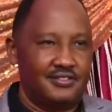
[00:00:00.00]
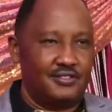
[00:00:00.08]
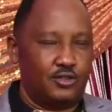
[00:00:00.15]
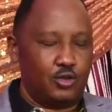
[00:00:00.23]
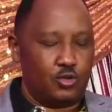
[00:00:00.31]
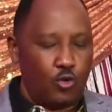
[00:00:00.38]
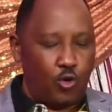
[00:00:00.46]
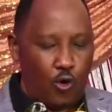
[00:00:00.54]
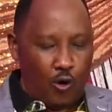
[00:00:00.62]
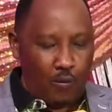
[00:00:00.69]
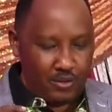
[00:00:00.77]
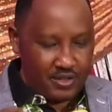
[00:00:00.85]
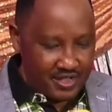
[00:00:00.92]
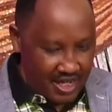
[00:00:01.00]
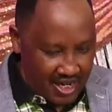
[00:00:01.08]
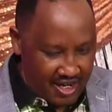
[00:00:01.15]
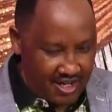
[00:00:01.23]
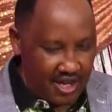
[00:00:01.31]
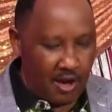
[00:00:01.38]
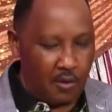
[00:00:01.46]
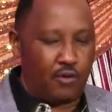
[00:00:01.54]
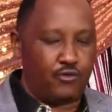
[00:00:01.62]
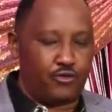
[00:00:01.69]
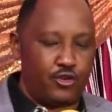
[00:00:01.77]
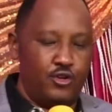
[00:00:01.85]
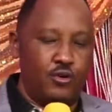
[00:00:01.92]
so to obtain our
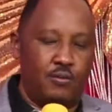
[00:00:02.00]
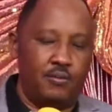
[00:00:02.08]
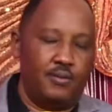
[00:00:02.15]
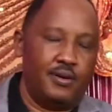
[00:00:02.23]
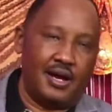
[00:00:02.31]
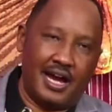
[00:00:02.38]
freedom